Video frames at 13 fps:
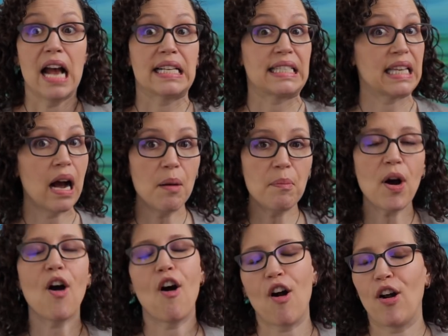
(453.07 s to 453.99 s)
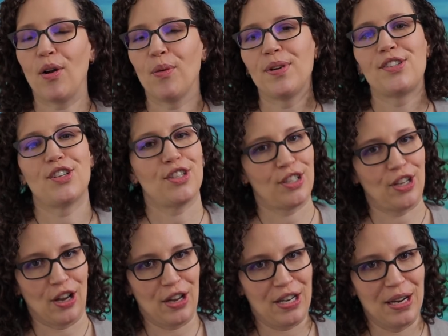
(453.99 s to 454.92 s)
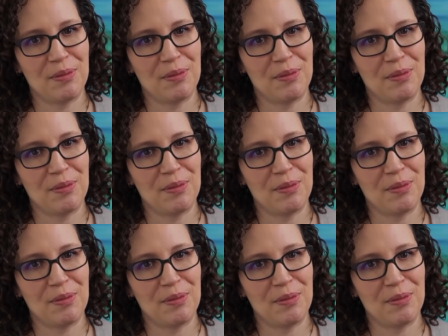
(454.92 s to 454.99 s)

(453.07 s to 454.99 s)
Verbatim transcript: Some are, which is good.